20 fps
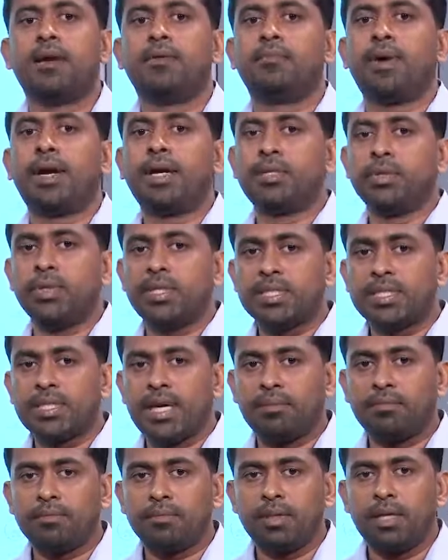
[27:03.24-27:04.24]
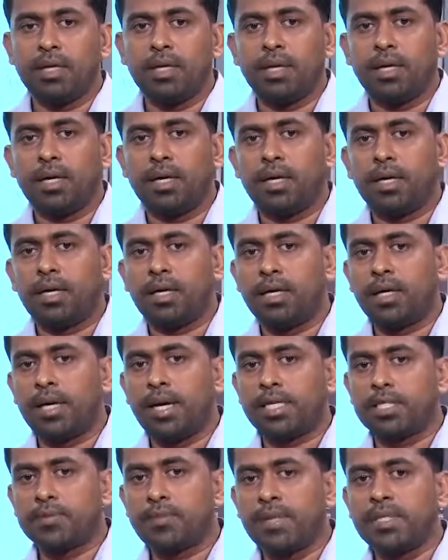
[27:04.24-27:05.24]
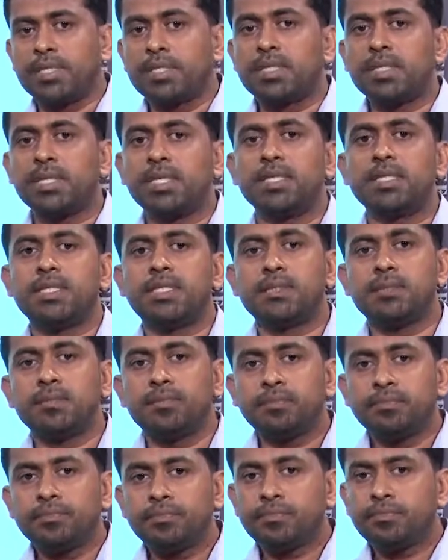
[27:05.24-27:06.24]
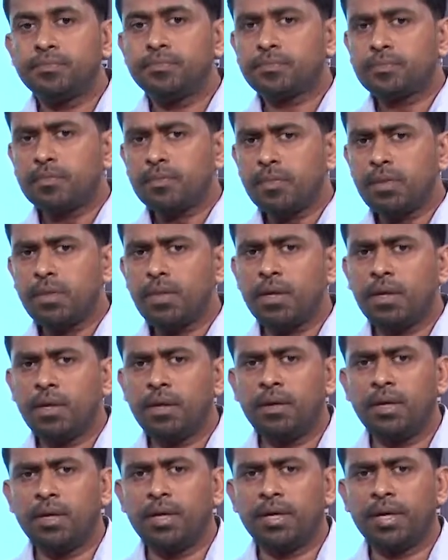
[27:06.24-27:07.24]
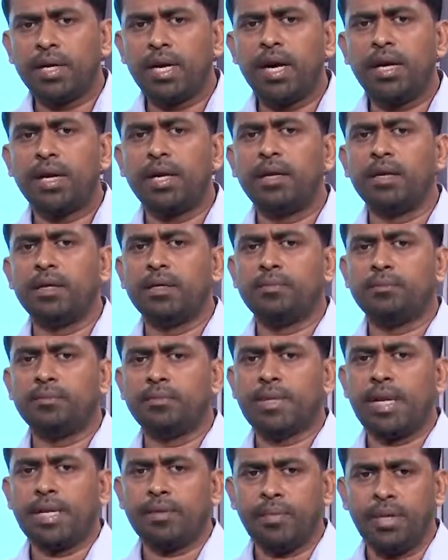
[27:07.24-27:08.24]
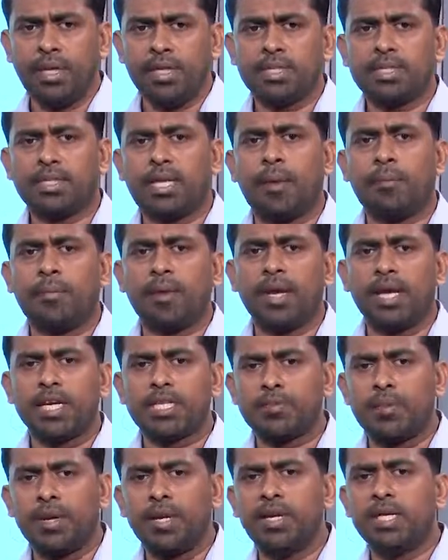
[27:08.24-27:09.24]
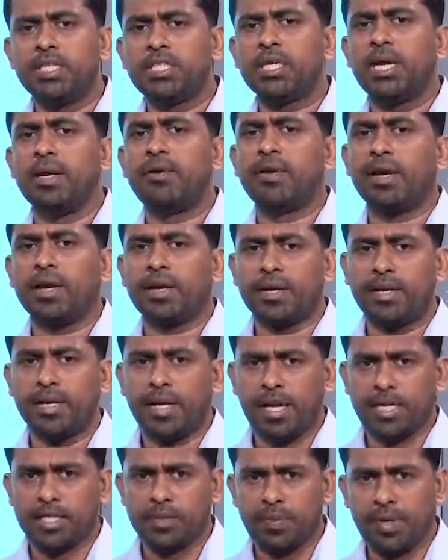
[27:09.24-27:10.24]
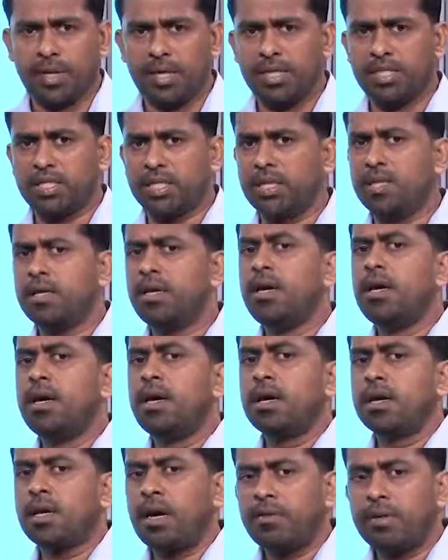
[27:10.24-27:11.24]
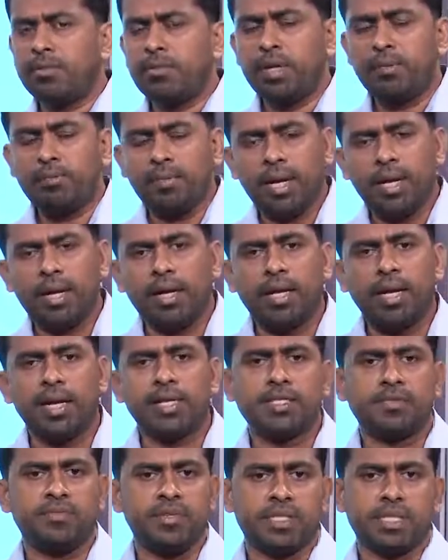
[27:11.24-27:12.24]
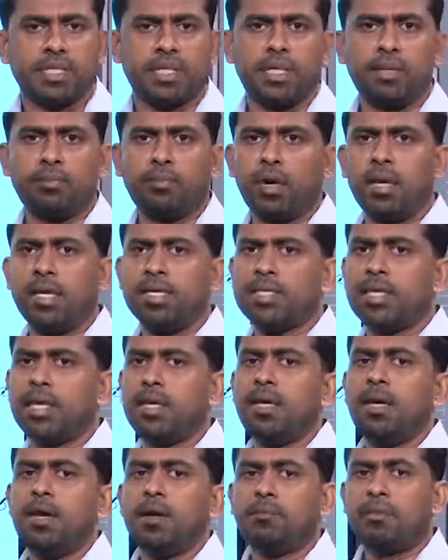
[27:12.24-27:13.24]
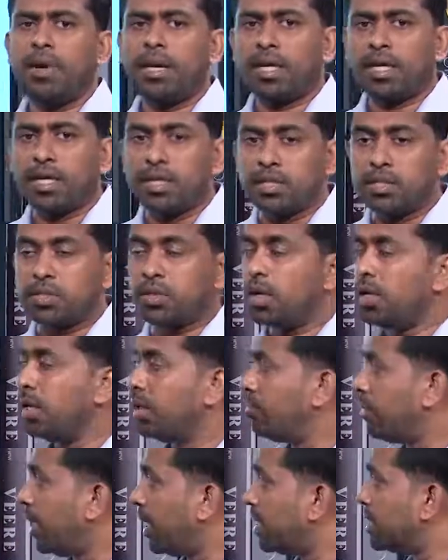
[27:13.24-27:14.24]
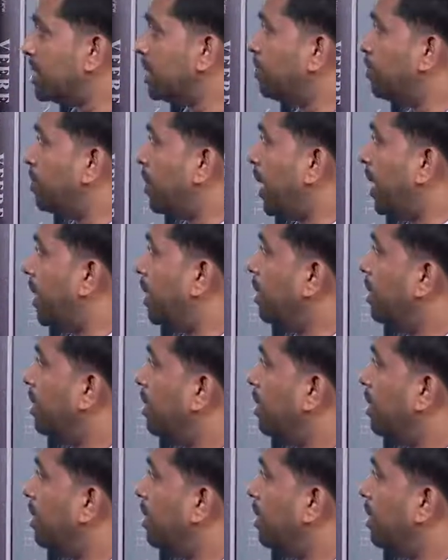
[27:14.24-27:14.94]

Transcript: by doing some expenses regarding that means capital expenditure and recurrent expenditure, government maintains fiscal policy. By controlling money supply,